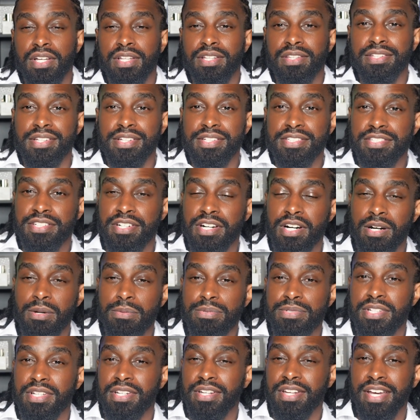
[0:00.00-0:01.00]
This
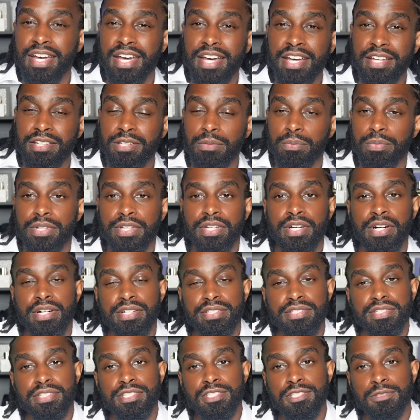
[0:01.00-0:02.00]
comes in handy
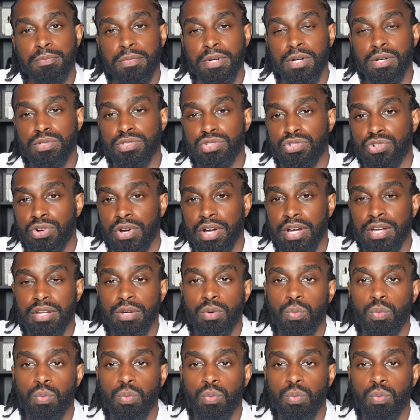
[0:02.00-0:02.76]
because it smells great,